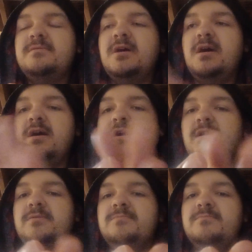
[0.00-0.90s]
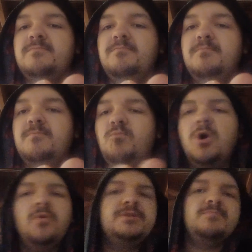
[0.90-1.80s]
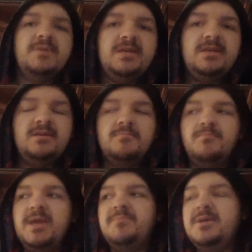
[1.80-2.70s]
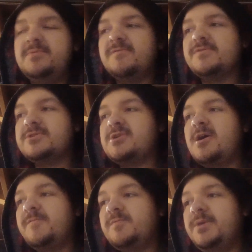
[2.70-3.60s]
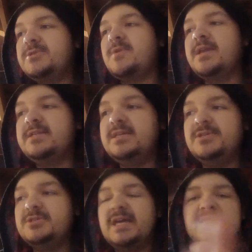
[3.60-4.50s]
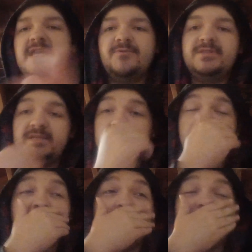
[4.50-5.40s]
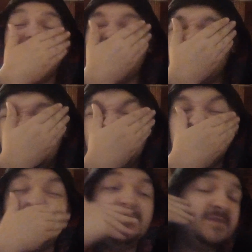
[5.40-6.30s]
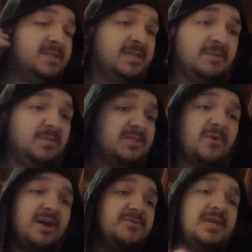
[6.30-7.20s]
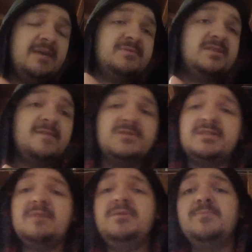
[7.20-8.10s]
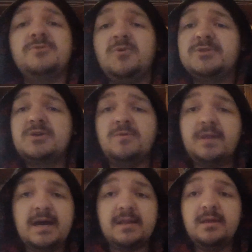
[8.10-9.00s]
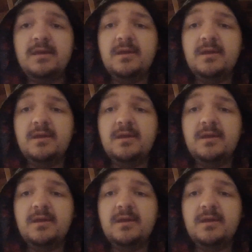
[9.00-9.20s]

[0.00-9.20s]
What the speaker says: woe is me, make people feel sorry for me so I get attention. That's not what this is about. This is me venting, mental health type stuff, just let people know what's going on.